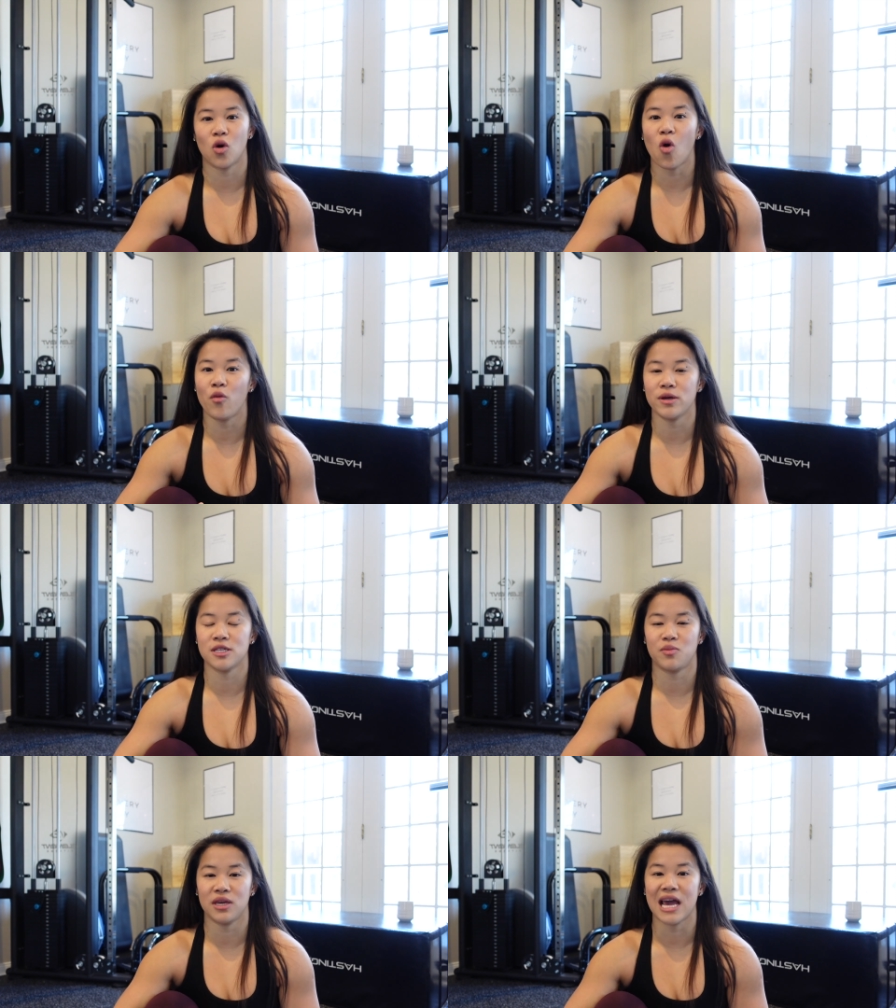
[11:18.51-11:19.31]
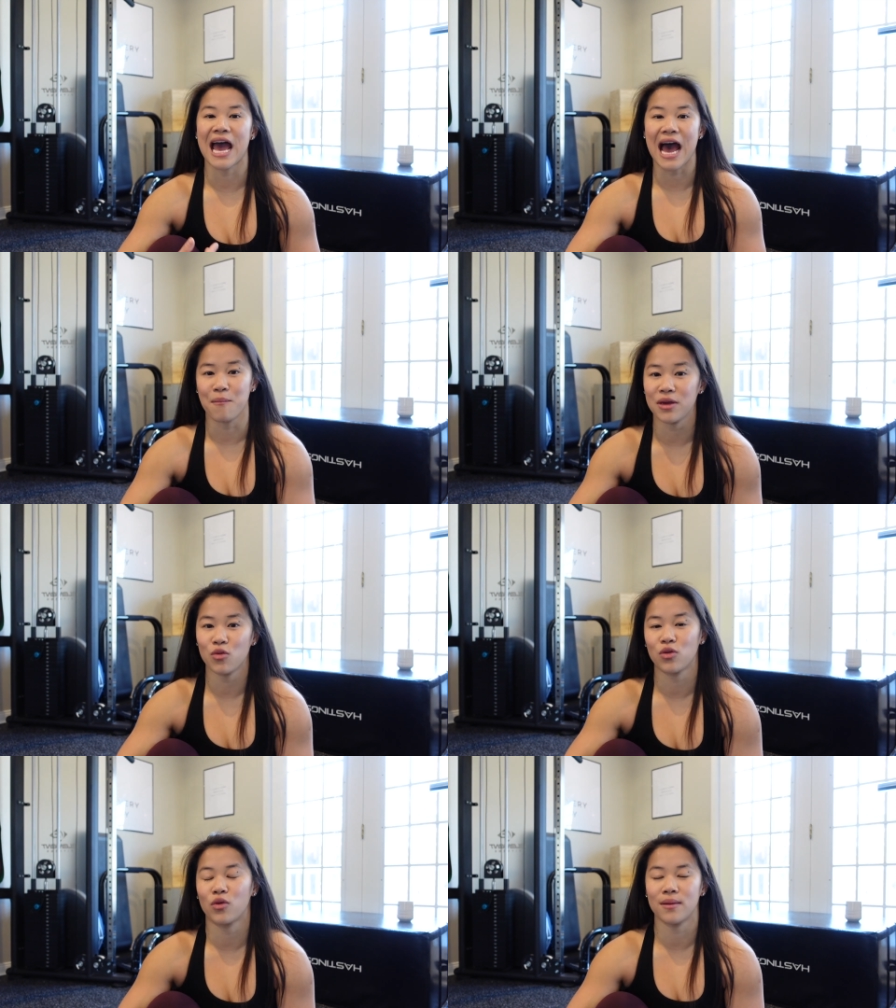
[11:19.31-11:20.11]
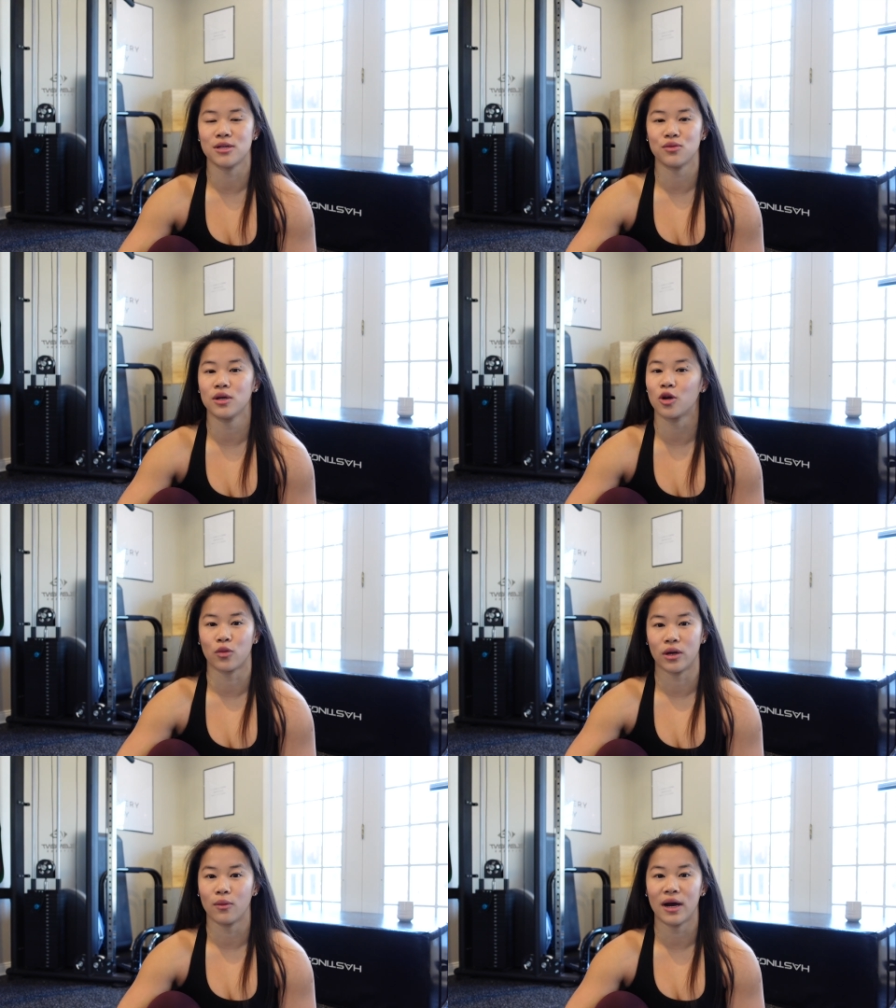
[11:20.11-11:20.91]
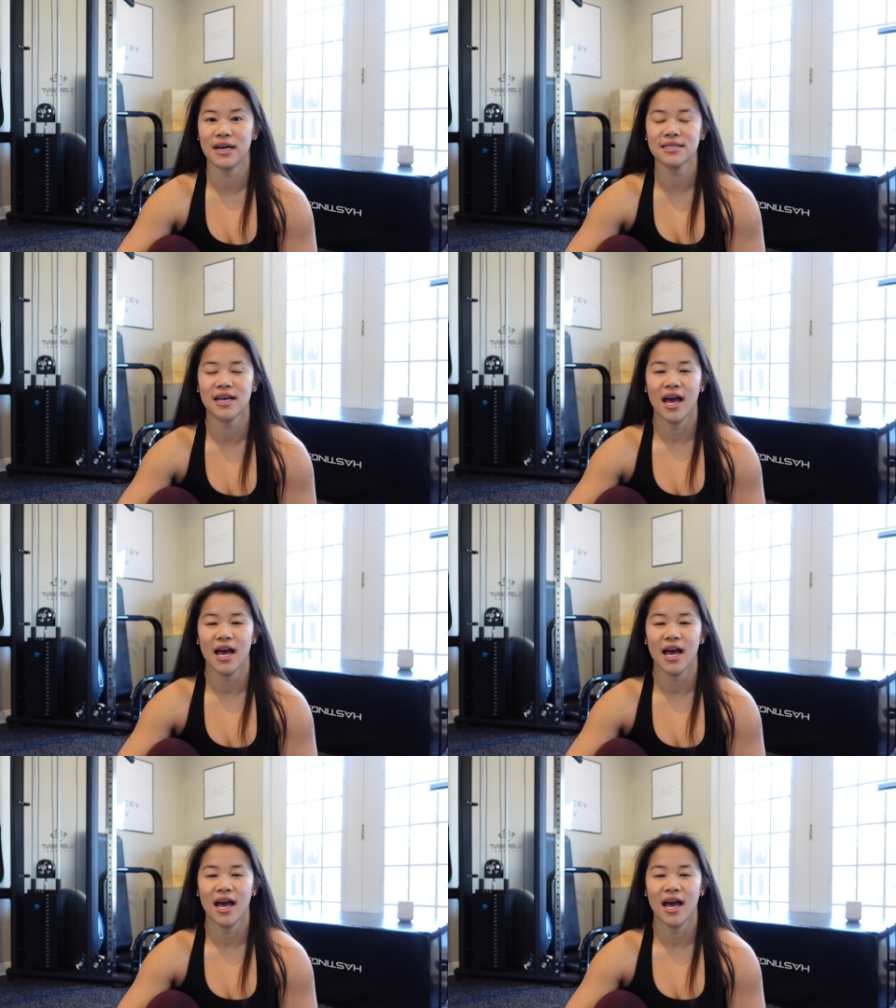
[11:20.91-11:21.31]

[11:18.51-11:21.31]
to always be happy with what I'm doing career-wise.